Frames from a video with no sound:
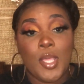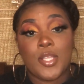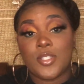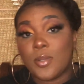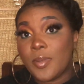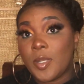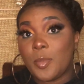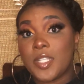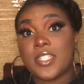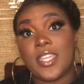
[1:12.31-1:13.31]
So pretty
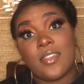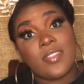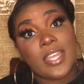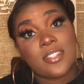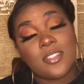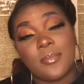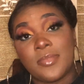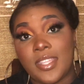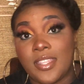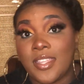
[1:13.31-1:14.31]
much, if that's
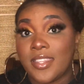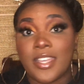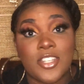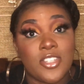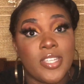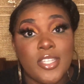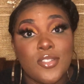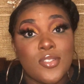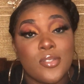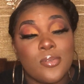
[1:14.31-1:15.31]
something that you're
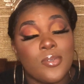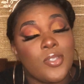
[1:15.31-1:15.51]
into,